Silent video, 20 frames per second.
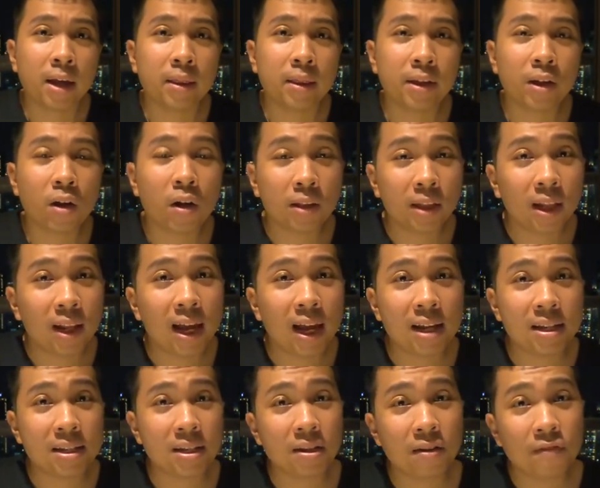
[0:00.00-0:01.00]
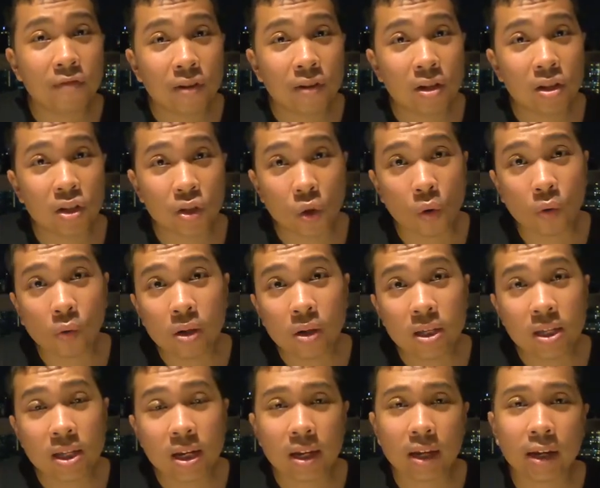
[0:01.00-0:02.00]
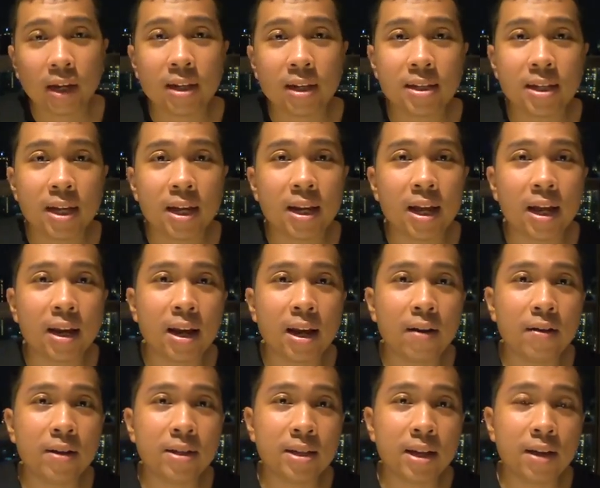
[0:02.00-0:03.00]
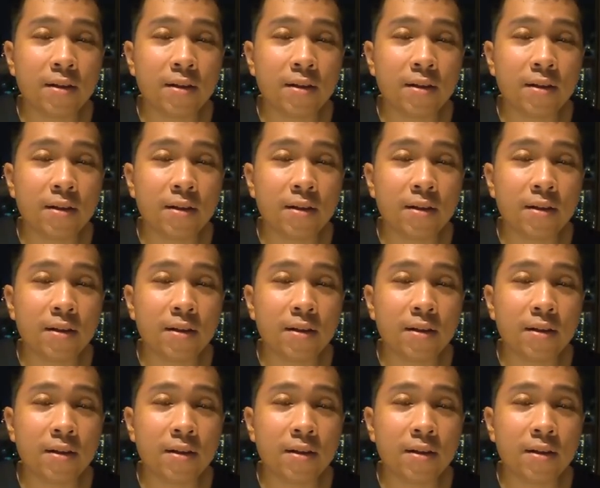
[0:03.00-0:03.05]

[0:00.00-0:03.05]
The hotel has different zones. You can say that there is